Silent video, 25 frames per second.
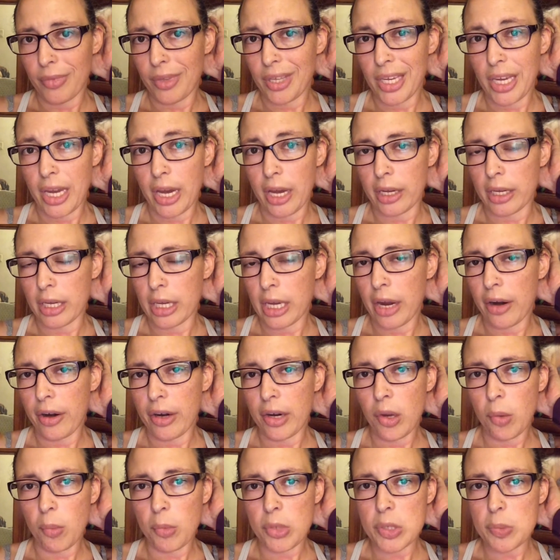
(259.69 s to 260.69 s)
yeah,
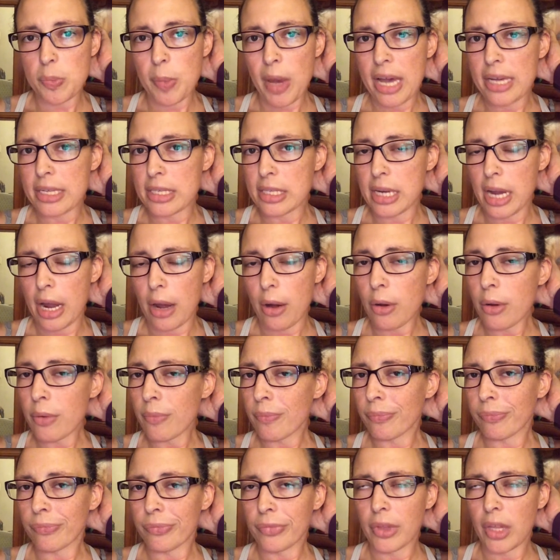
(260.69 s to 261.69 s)
Gary almost passed out,
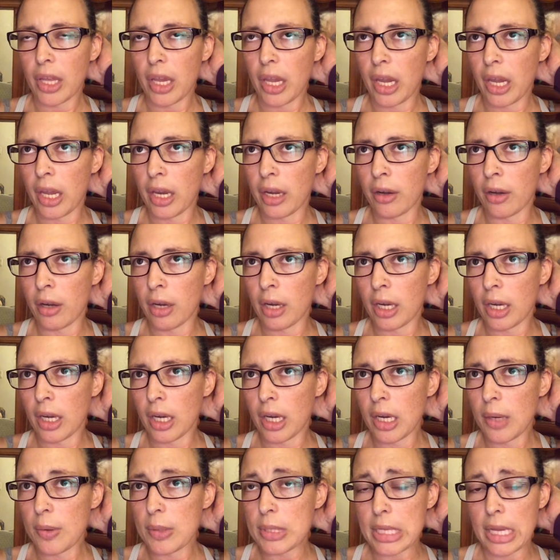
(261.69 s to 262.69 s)
and
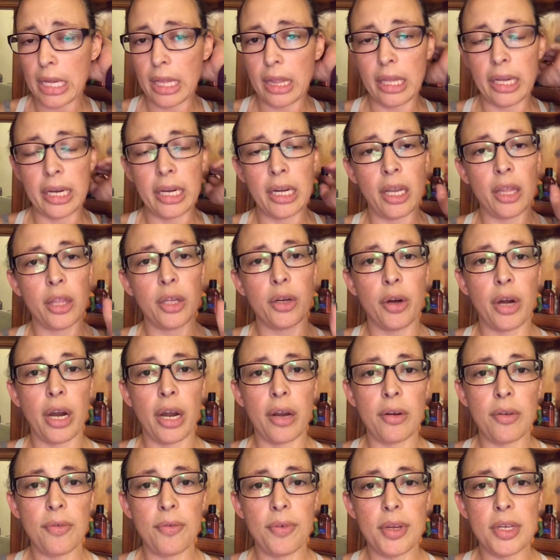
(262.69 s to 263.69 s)
he was like laying on the
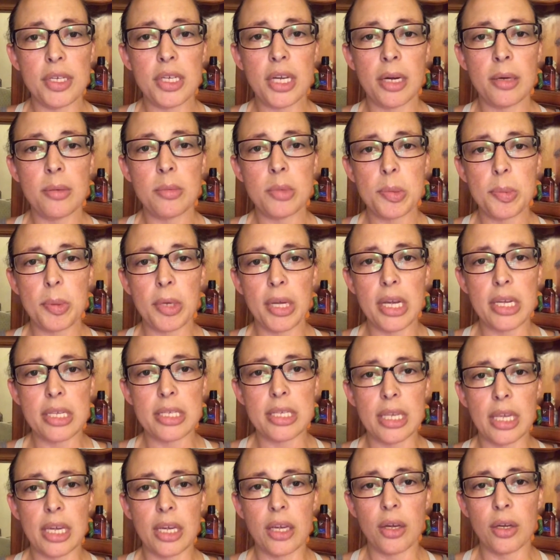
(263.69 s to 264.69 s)
ground a few times because
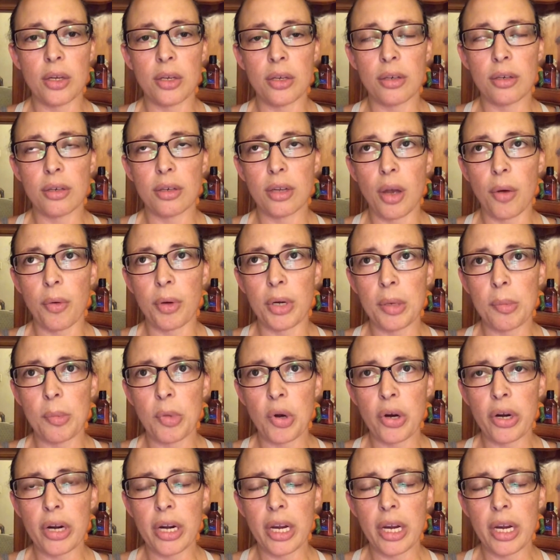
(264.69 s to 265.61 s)
he couldn't go anymore,